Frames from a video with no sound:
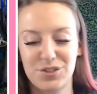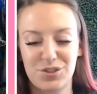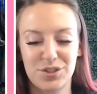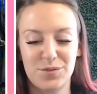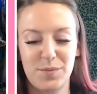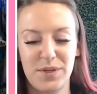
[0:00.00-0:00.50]

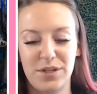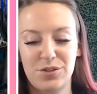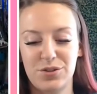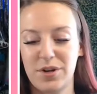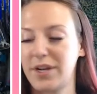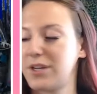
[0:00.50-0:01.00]
just me
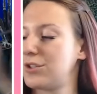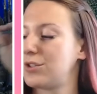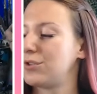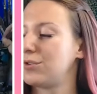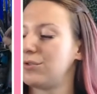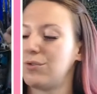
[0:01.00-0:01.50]
trying
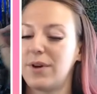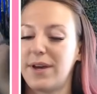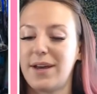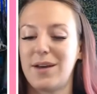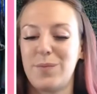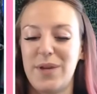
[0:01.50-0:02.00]
to
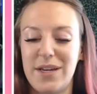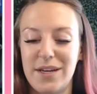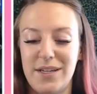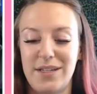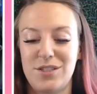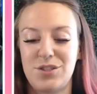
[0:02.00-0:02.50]
make it
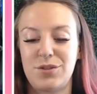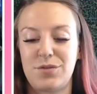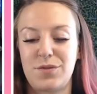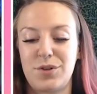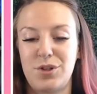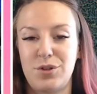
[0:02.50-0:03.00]
easier
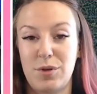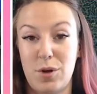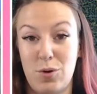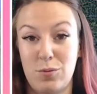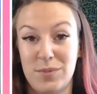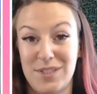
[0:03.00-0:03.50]
for you at
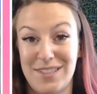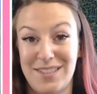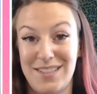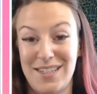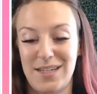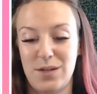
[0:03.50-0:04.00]
home to
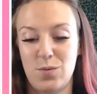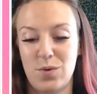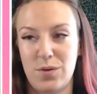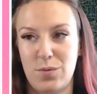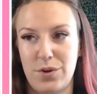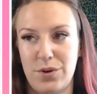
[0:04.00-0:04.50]
see
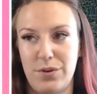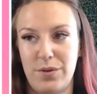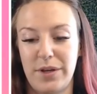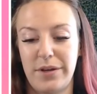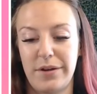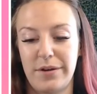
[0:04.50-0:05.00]
what we're
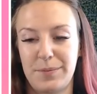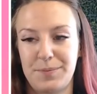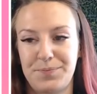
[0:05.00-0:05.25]
doing here.